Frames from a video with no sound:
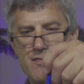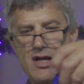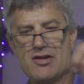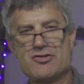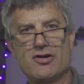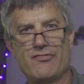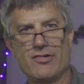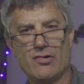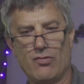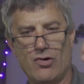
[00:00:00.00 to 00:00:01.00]
measure
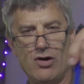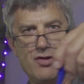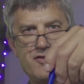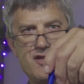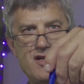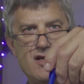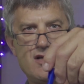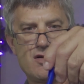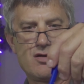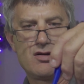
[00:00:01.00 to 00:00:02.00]
from the wall to
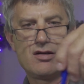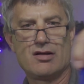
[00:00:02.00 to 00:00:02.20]
here